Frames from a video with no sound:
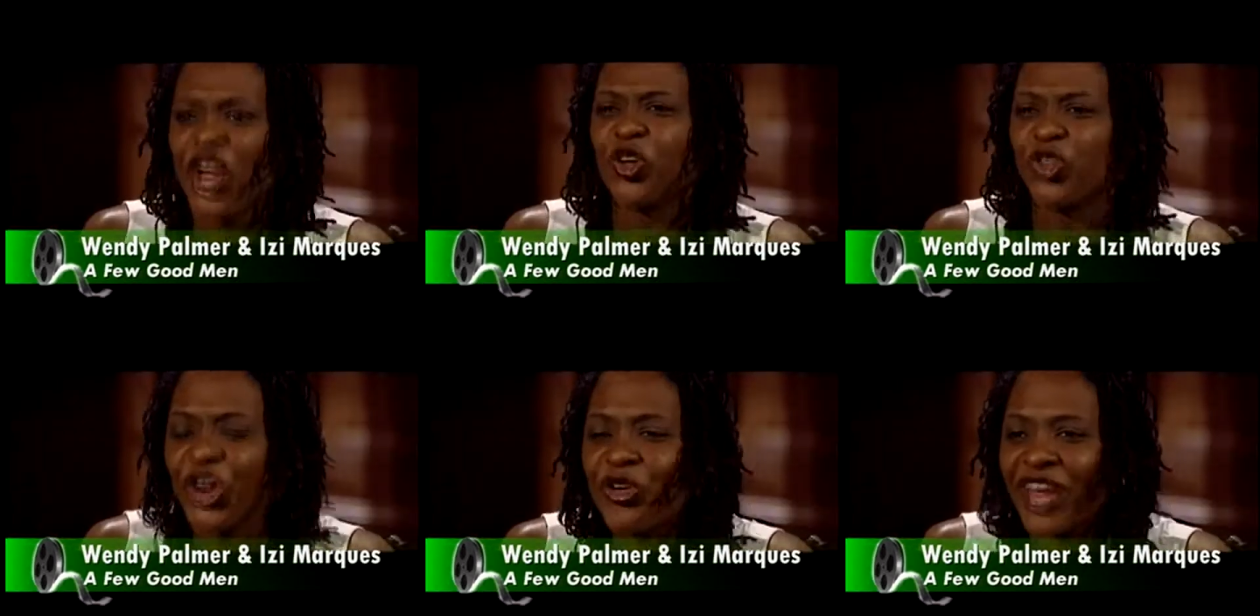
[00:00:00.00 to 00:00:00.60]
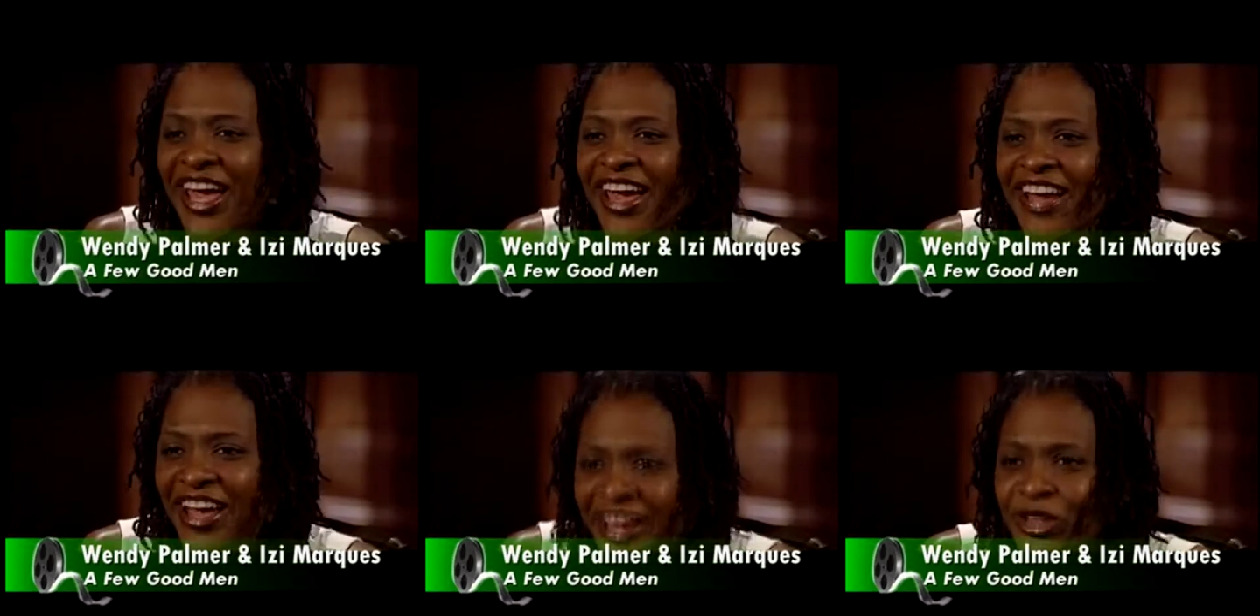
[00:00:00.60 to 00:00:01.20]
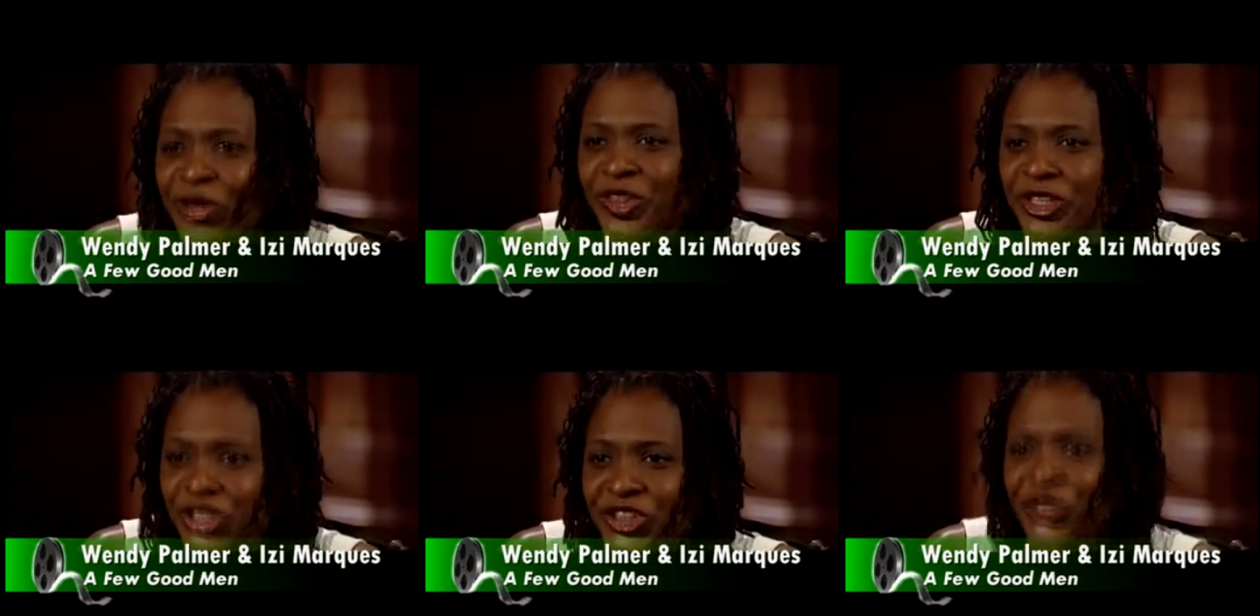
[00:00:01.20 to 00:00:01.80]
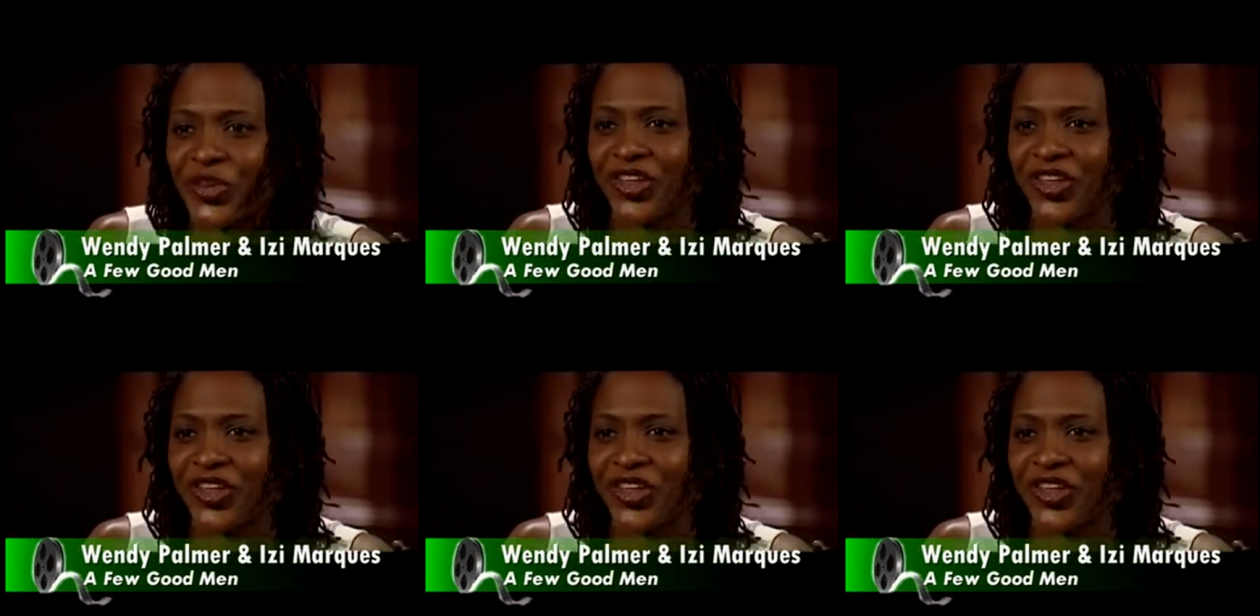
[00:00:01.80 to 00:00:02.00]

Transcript: You can't handle the truth.